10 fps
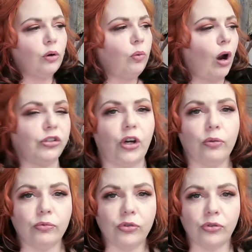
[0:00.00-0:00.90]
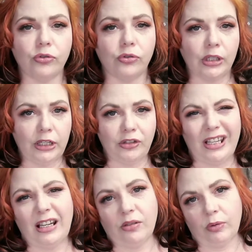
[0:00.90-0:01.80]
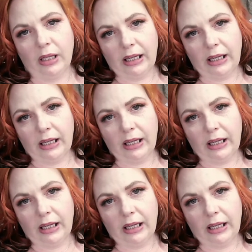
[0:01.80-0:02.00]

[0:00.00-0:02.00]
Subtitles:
raw stones in your titties really.